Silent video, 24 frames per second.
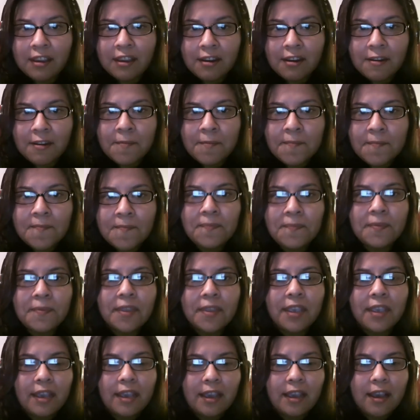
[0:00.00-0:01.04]
there
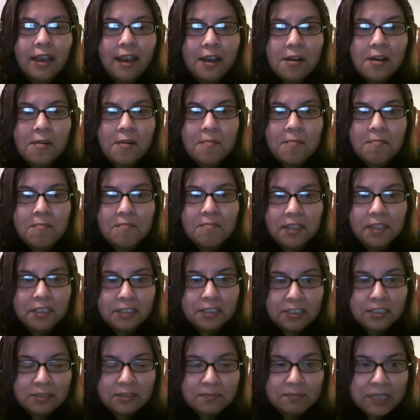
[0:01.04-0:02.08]
um, that
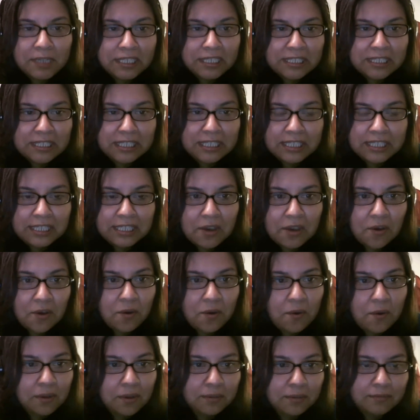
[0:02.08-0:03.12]
just basically
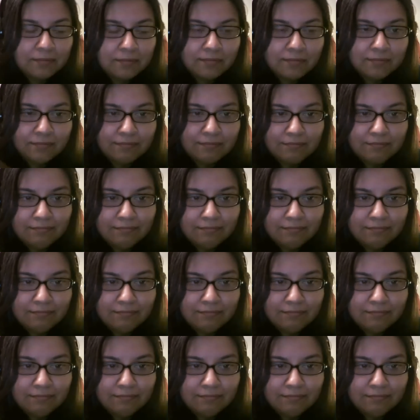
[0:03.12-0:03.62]
go and